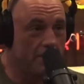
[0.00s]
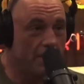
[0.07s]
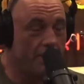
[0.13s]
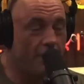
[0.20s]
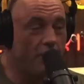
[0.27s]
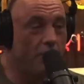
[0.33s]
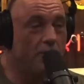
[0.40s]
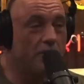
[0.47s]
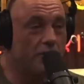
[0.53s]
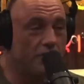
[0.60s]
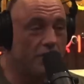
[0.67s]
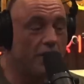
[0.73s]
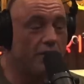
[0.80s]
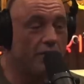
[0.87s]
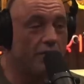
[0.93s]
if you
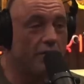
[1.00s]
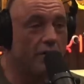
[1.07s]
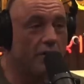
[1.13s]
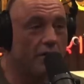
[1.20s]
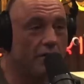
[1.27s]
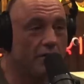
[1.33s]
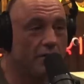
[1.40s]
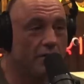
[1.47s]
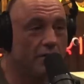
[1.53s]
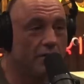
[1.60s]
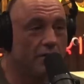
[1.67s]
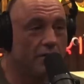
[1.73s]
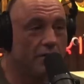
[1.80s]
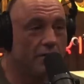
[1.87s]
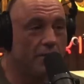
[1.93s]
misgendered her
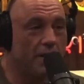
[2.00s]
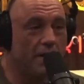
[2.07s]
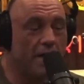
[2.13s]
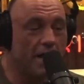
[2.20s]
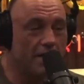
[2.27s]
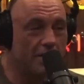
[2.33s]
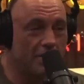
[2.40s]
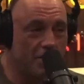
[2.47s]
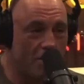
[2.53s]
and not